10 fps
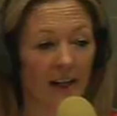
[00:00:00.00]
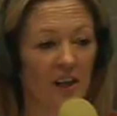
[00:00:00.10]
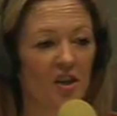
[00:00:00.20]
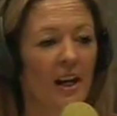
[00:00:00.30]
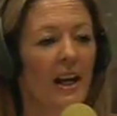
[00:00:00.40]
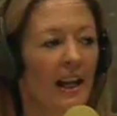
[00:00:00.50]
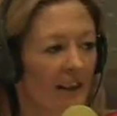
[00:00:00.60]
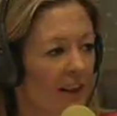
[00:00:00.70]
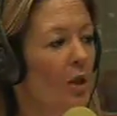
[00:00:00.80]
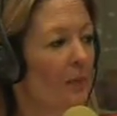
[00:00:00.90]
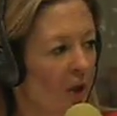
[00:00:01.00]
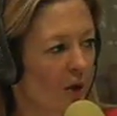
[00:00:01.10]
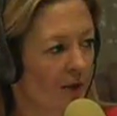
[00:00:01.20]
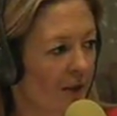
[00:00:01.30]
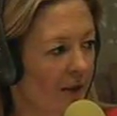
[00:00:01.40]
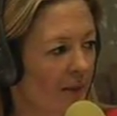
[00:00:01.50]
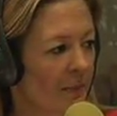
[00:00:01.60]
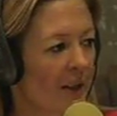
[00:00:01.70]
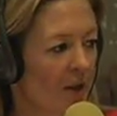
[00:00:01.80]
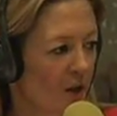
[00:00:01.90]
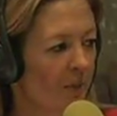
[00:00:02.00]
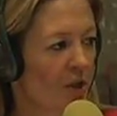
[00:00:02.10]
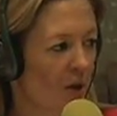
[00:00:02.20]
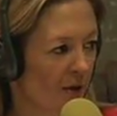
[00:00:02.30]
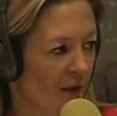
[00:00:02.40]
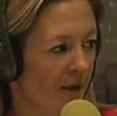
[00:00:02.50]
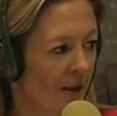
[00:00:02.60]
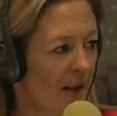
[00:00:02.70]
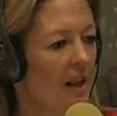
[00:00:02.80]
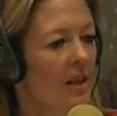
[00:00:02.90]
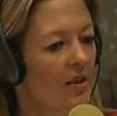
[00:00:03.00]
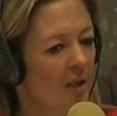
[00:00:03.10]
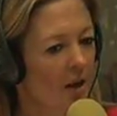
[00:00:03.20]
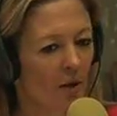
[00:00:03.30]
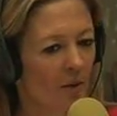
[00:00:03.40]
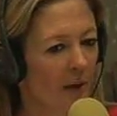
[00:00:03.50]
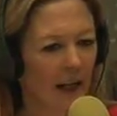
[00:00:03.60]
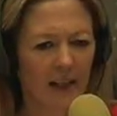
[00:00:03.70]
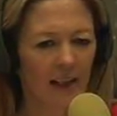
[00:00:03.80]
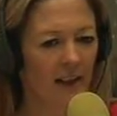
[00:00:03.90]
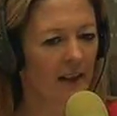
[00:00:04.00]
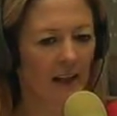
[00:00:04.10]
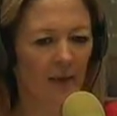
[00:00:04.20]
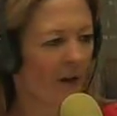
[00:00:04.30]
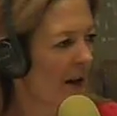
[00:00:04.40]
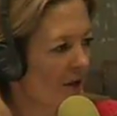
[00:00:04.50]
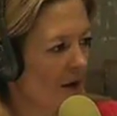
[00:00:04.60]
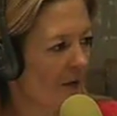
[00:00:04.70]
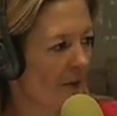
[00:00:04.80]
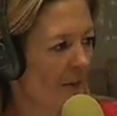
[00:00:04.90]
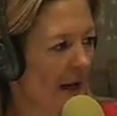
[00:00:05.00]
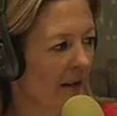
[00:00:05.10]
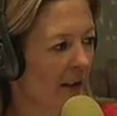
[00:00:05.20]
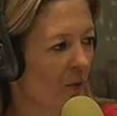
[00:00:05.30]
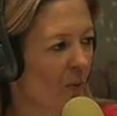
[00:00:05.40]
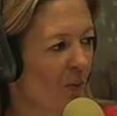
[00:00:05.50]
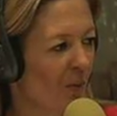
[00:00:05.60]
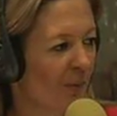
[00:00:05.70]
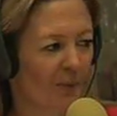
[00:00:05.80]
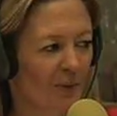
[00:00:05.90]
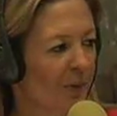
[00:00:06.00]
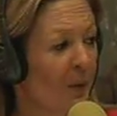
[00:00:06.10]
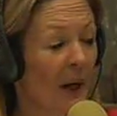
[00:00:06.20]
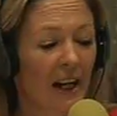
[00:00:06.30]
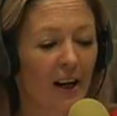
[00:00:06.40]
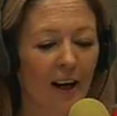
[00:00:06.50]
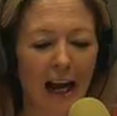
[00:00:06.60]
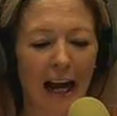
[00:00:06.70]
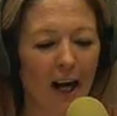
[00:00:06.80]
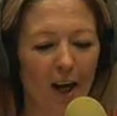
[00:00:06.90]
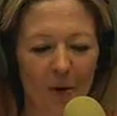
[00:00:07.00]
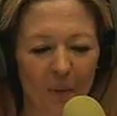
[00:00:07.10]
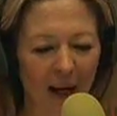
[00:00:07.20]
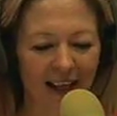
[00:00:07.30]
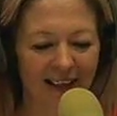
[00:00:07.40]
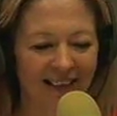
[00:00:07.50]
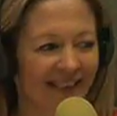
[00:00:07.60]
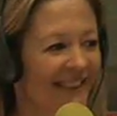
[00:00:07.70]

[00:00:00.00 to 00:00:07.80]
age, and a little bit older, but not too much older. So any advice off the bat, like where, how, when?